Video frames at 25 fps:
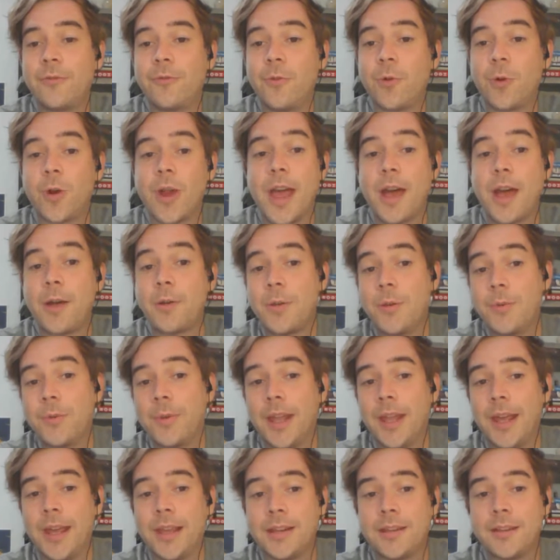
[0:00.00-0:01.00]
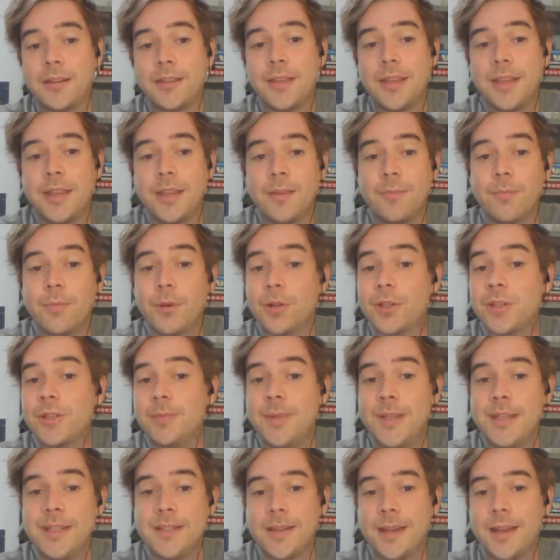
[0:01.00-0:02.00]
for how you would like the book
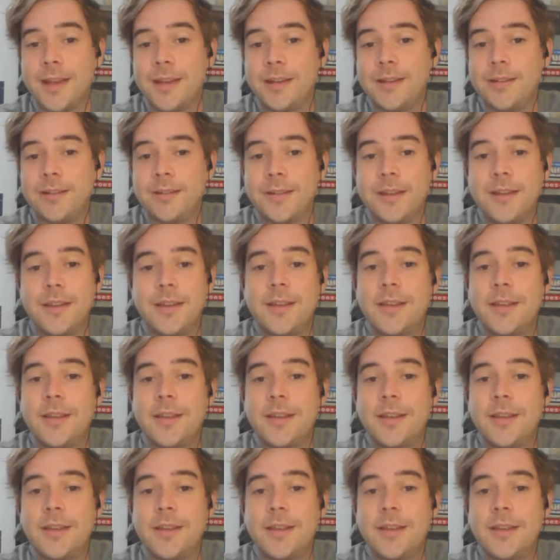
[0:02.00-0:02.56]
to be signed.